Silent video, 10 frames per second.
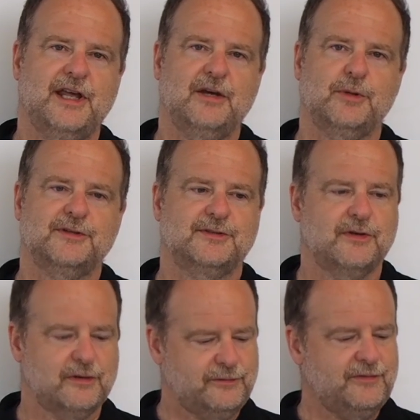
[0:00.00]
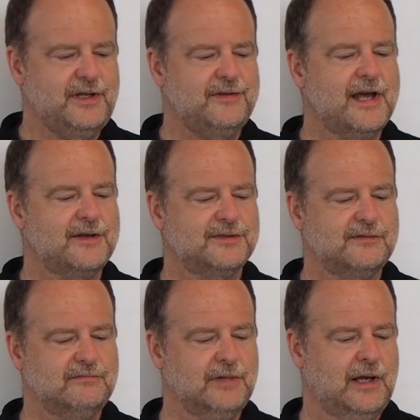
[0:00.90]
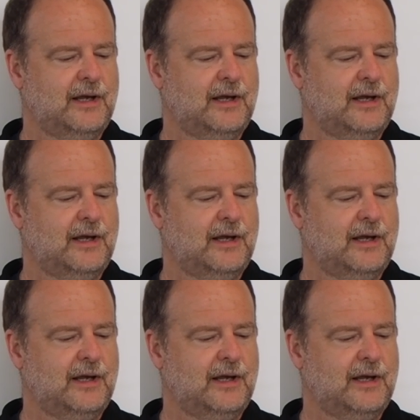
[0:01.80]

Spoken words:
campus. So there are 50,000